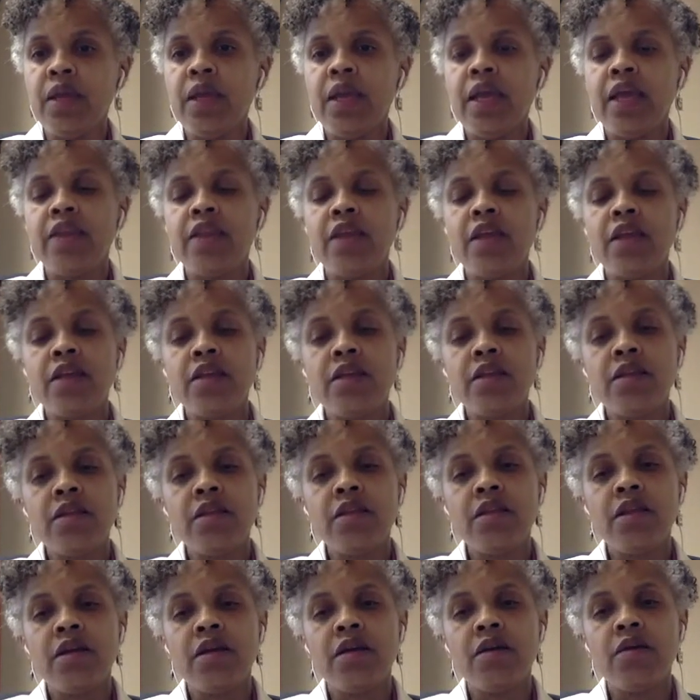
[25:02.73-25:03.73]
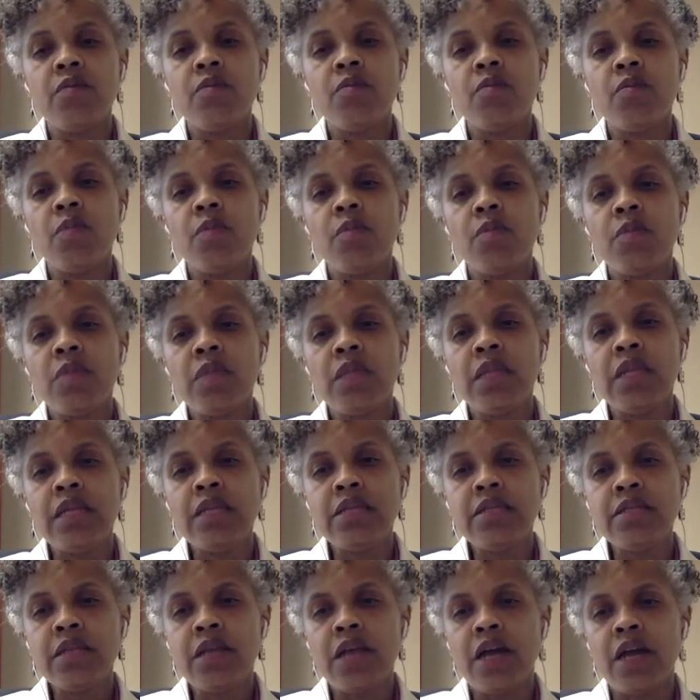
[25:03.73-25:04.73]
And then the
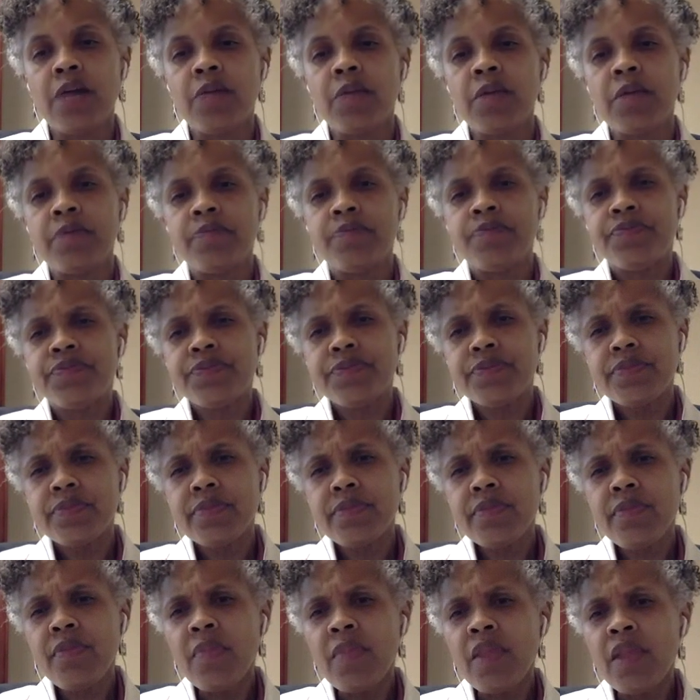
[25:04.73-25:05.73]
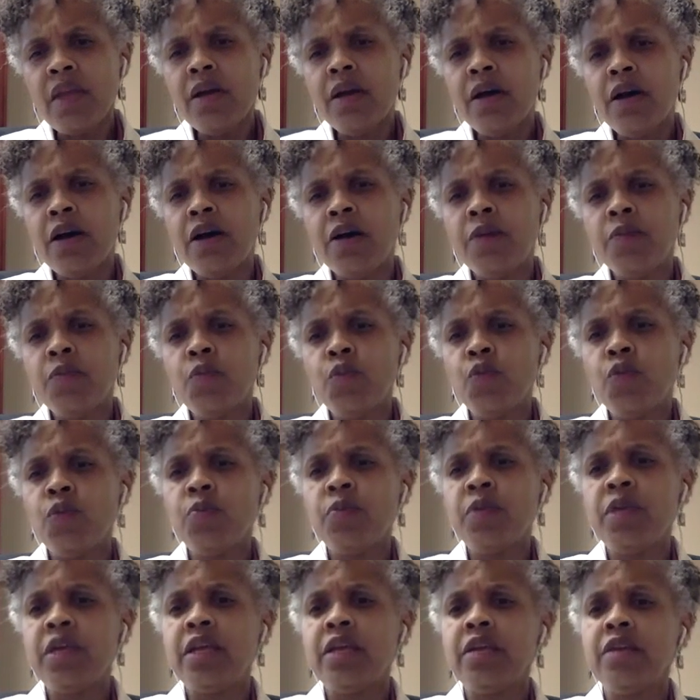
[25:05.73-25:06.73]
least common would
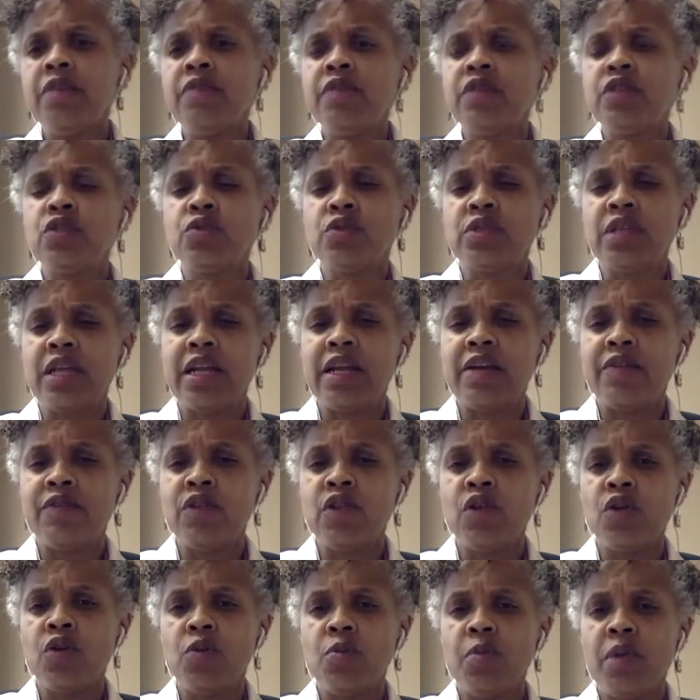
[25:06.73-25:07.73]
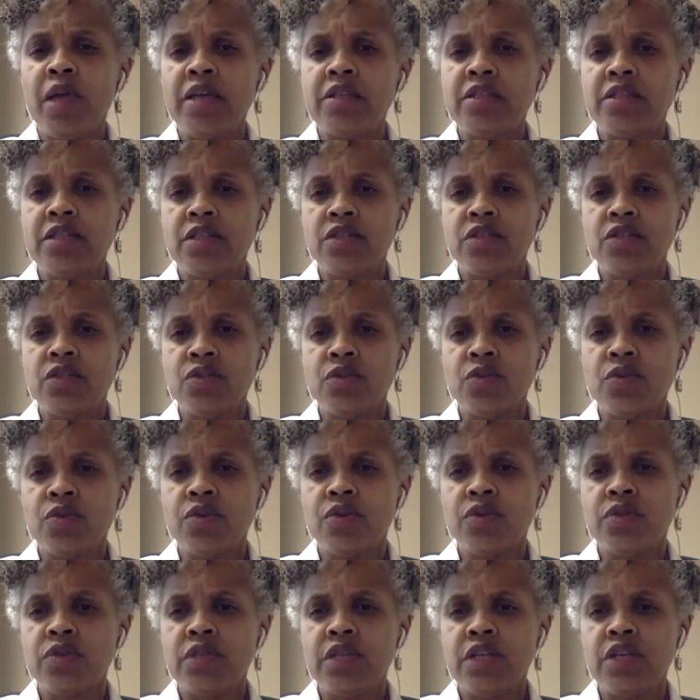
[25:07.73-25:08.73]
be individuals that have clonal mast cell
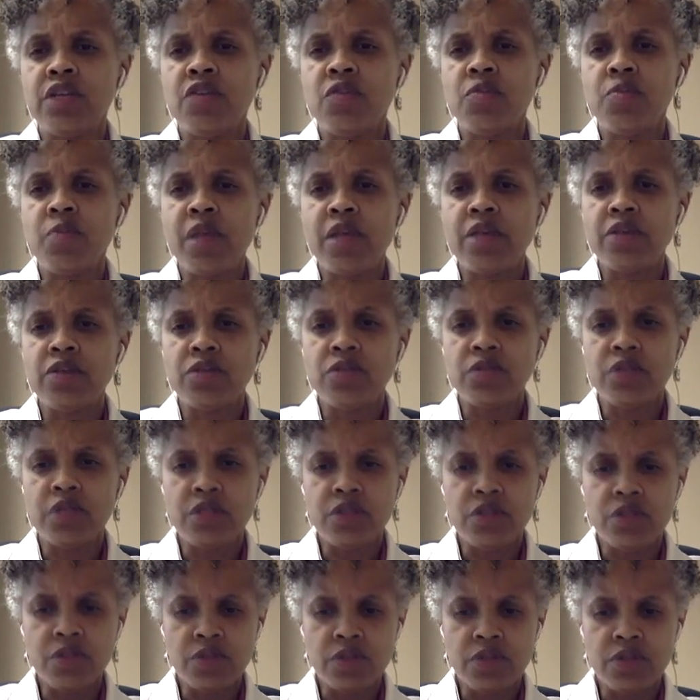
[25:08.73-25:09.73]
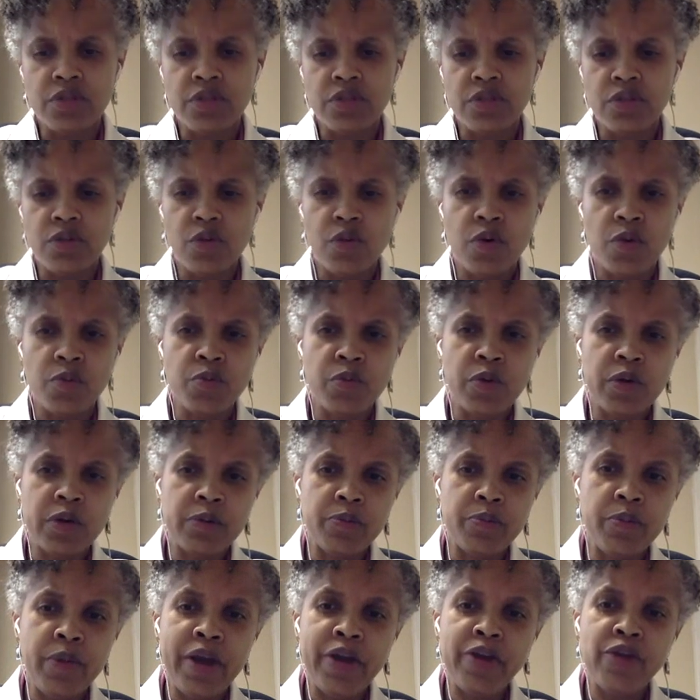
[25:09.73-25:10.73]
disorders, either mastocytosis or a
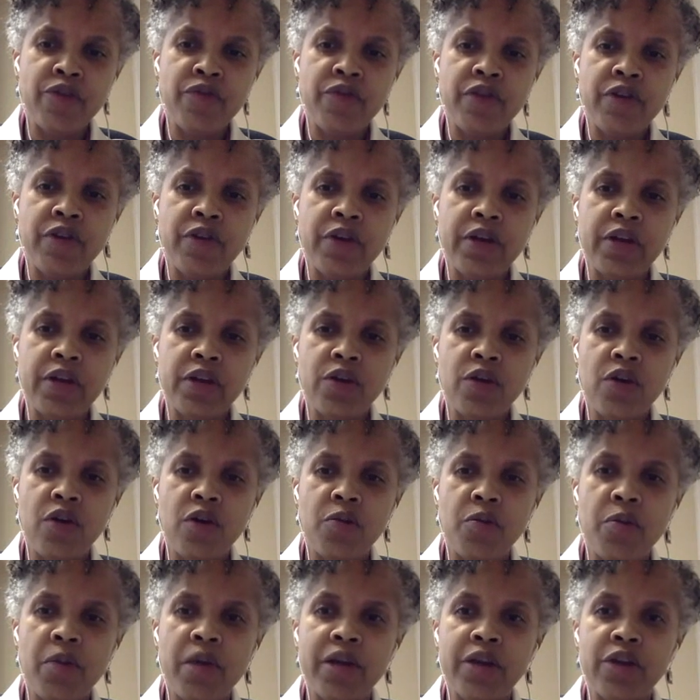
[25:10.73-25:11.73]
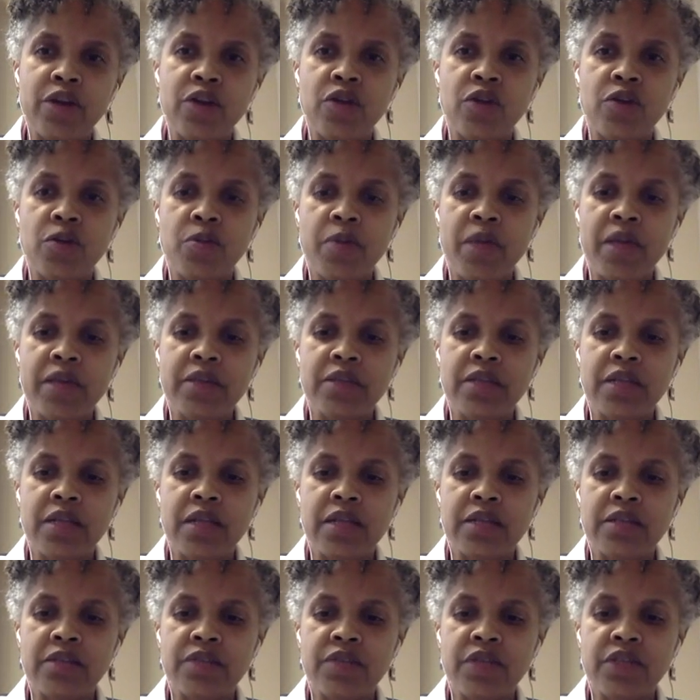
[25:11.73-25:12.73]
minor variant called monoclonal mast cell
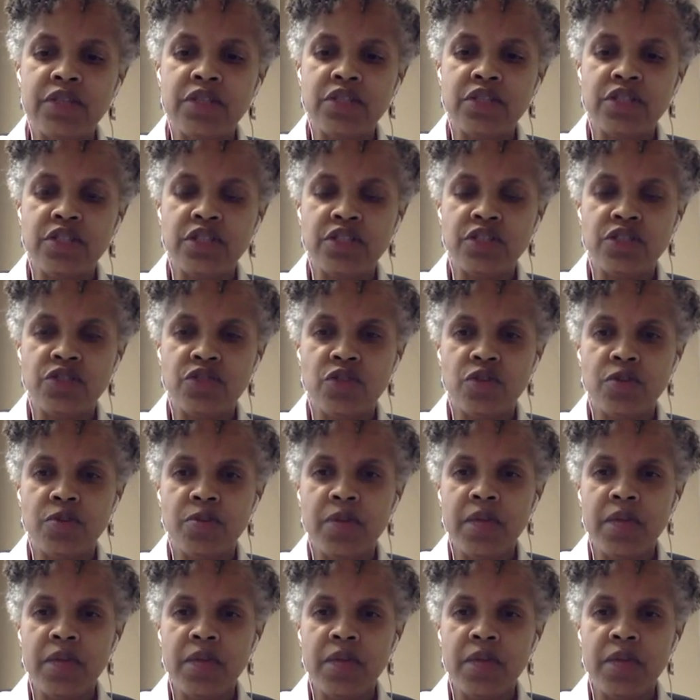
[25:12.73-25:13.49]
activation syndrome.